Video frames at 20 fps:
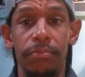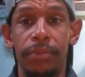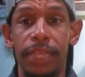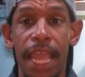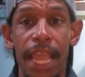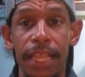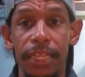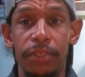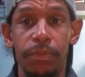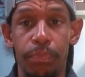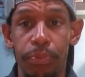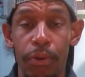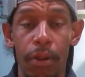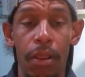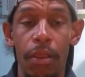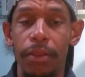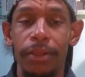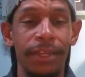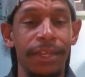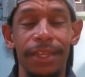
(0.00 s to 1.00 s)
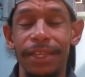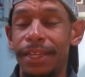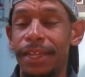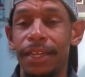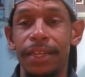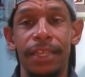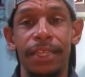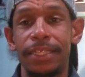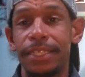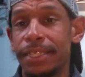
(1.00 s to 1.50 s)
thanks, bro,
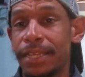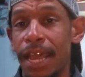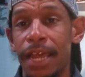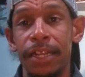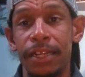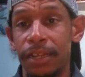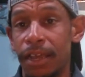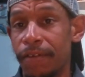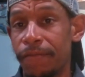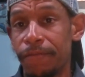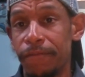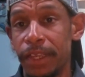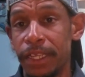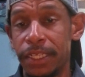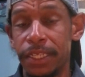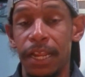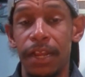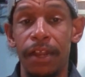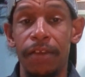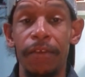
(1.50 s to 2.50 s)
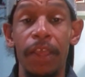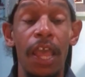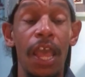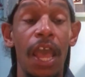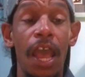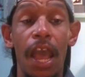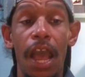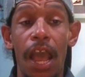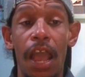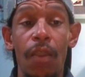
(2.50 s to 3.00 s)
it's not enough. It's not enough.
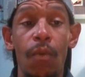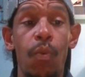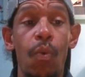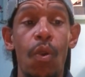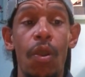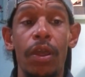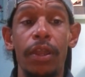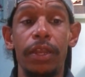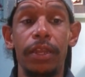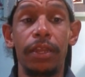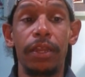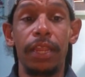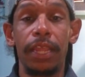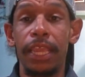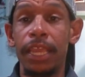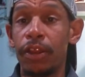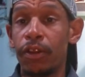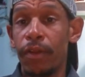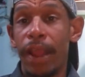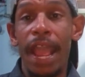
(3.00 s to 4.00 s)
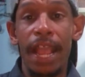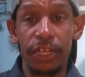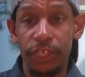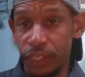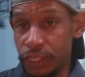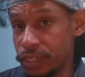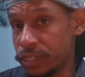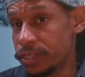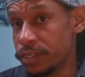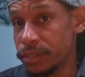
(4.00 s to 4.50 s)
I want
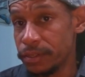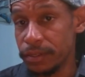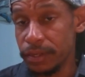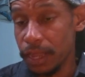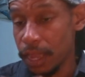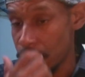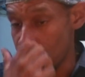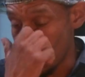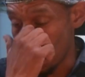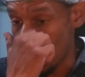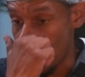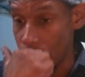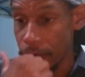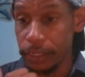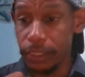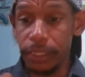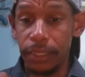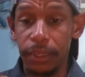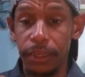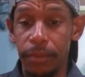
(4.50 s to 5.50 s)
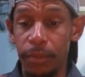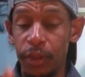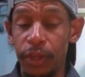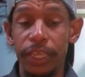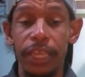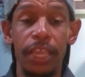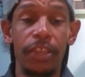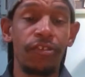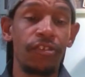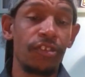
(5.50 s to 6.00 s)
interactions. I want
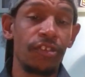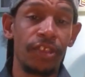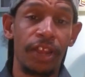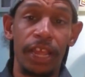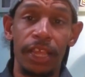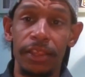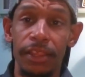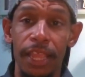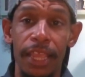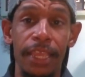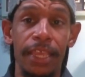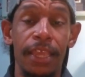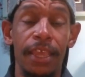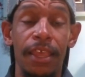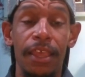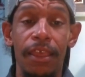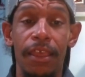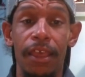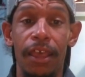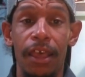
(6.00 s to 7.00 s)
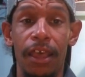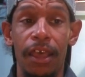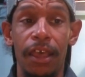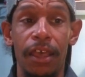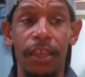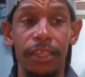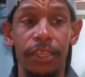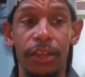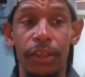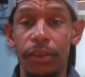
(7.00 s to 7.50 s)
communications, and I like,
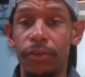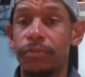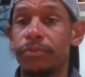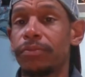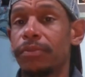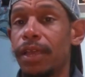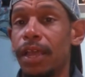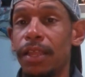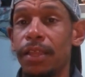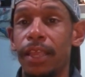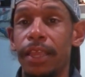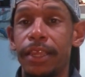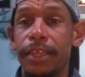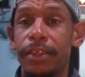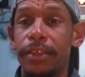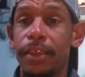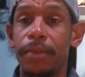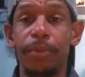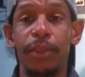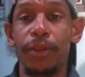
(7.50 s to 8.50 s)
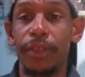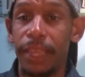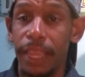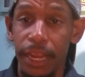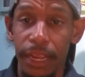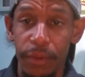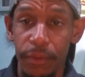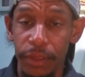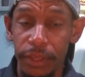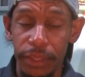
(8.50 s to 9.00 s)
uh, you know, I like
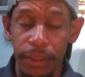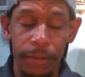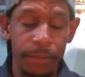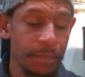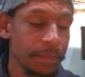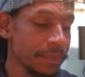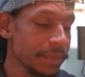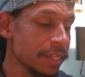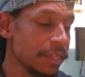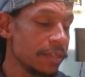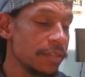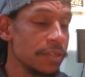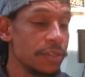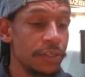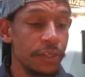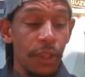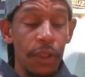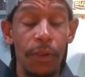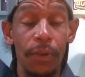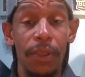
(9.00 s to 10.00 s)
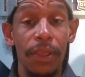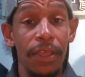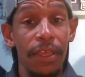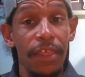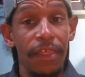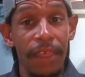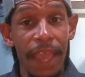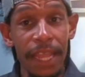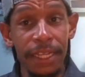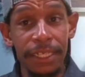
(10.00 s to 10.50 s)
communicating with you. So
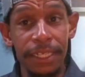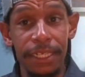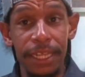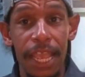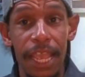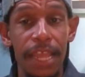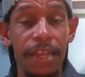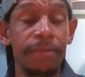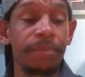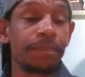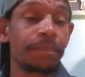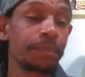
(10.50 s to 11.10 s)
that said,